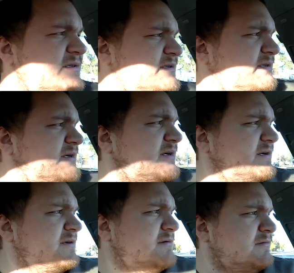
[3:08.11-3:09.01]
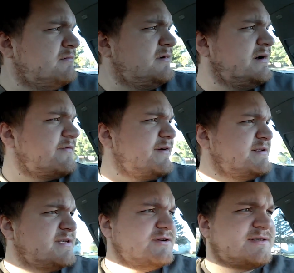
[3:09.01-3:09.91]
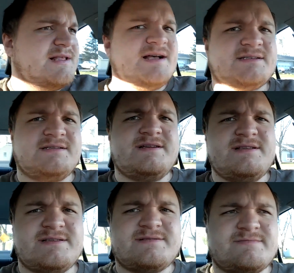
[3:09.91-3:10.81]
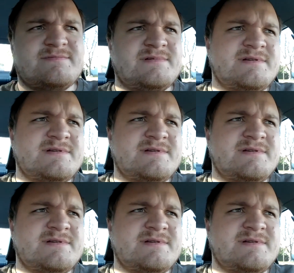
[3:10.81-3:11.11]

Just uh, we're at a friend's house last night and